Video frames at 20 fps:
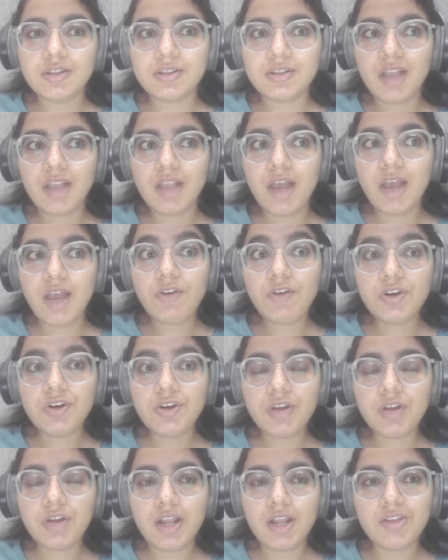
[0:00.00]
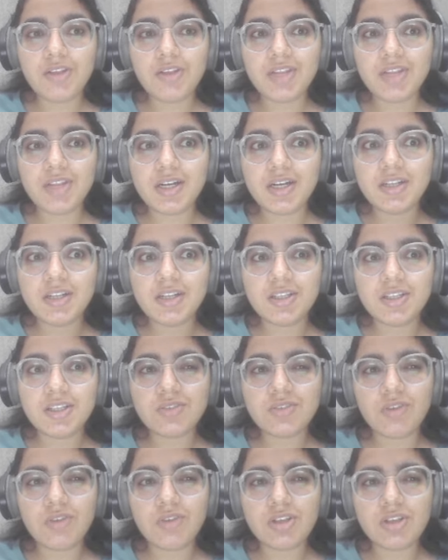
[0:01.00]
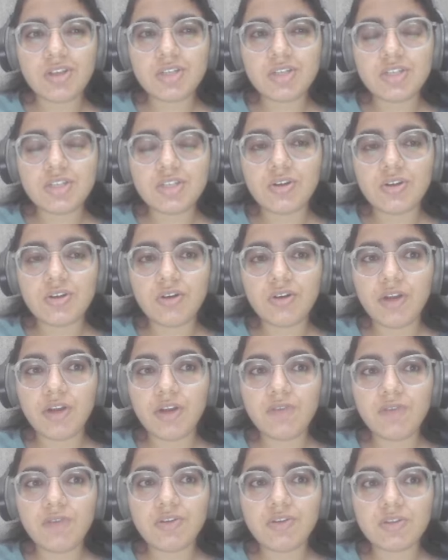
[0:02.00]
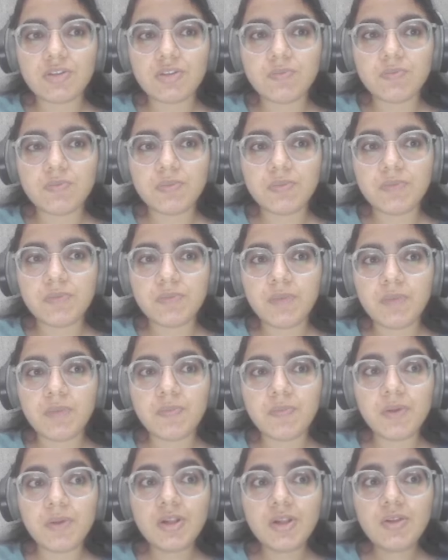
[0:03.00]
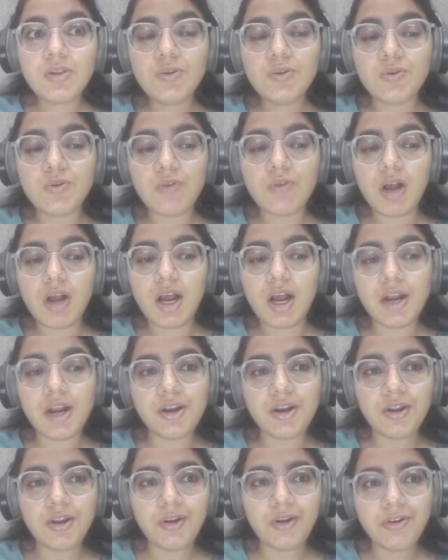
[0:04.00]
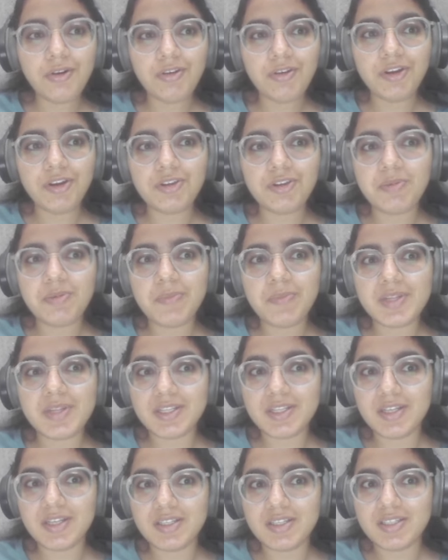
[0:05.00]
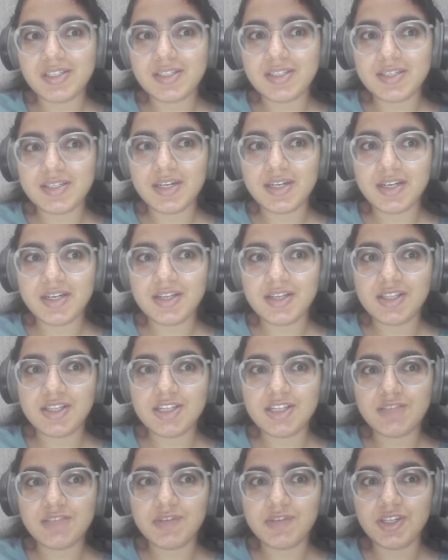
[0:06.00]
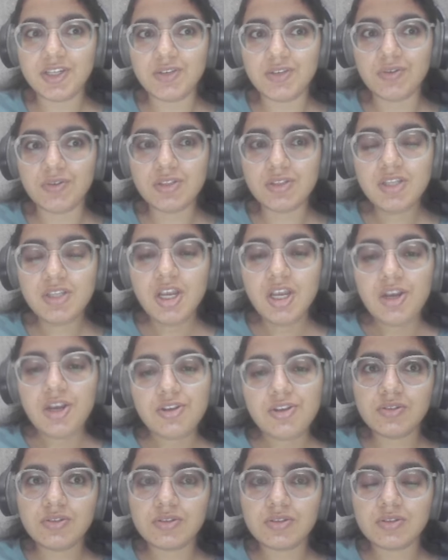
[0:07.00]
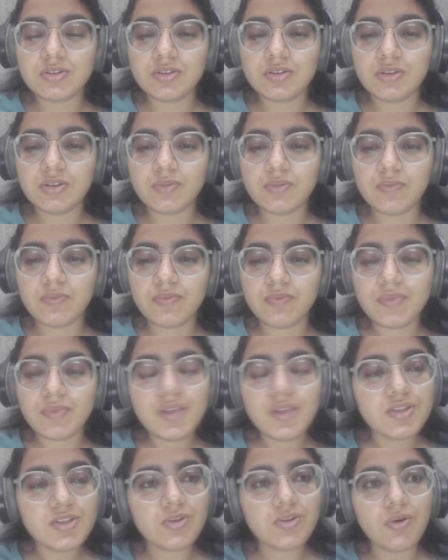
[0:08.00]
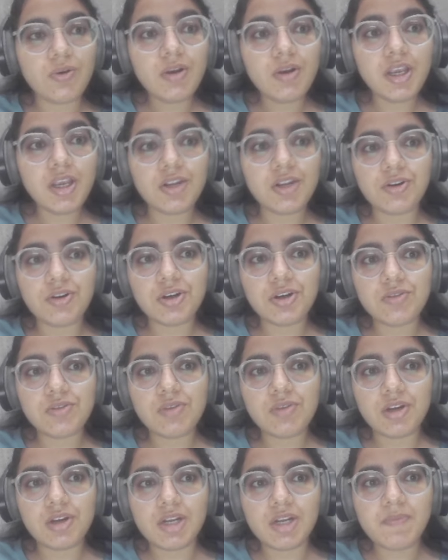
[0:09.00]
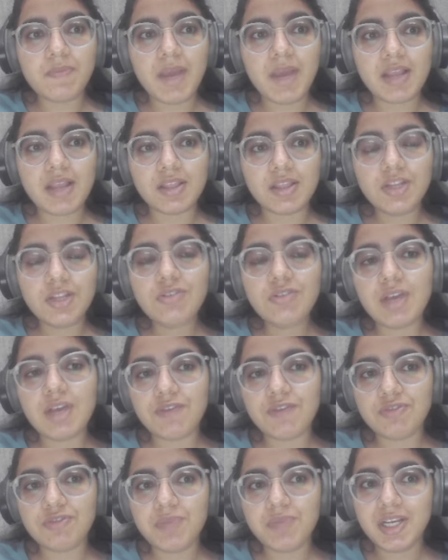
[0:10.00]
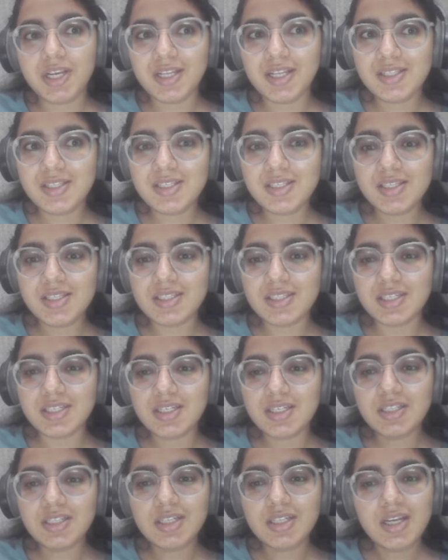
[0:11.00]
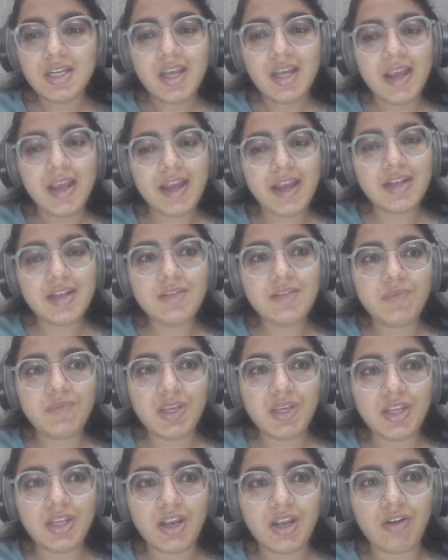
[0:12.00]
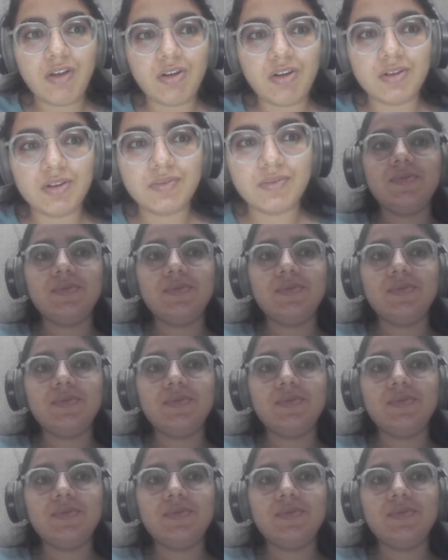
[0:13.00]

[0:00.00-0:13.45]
I want to tell you that this course is not going for the people who are not going to be consistent in these videos. So, in order to learn Python, you have to be consistent and be regular.